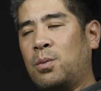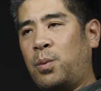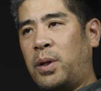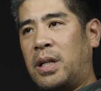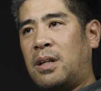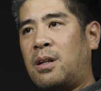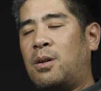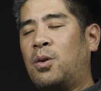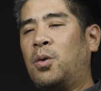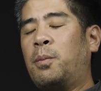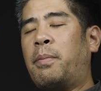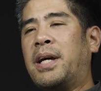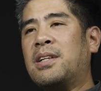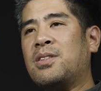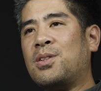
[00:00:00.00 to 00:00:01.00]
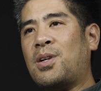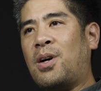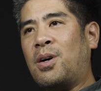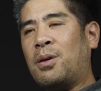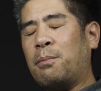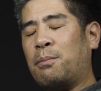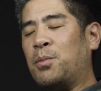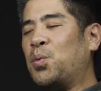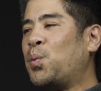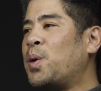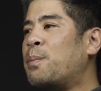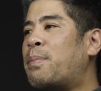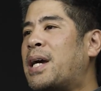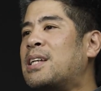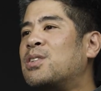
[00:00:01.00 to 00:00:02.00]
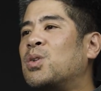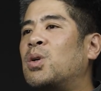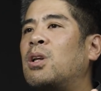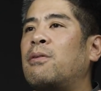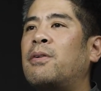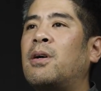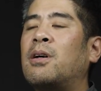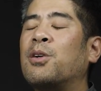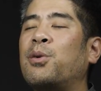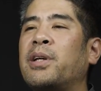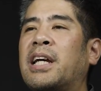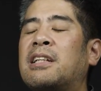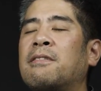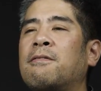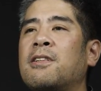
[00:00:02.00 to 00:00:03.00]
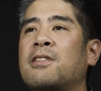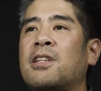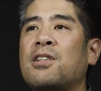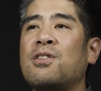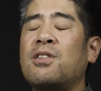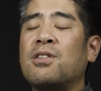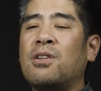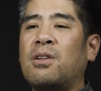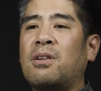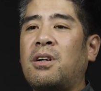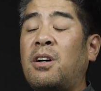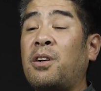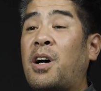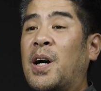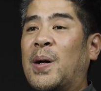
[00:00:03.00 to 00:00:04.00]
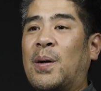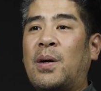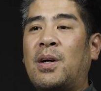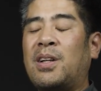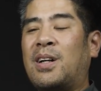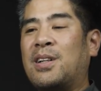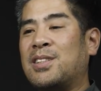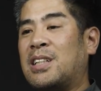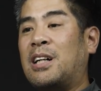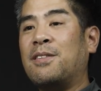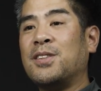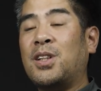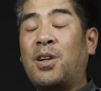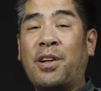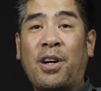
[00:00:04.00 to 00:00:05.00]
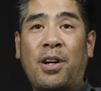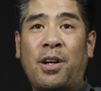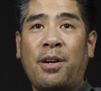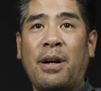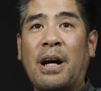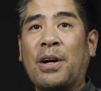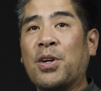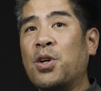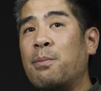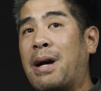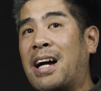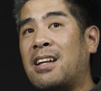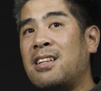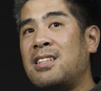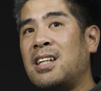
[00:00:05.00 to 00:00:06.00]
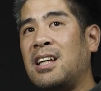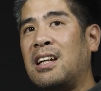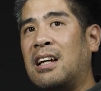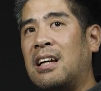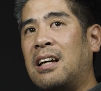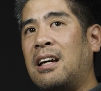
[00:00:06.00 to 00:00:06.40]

we base all of our creative decisions on ourselves, on our humanity.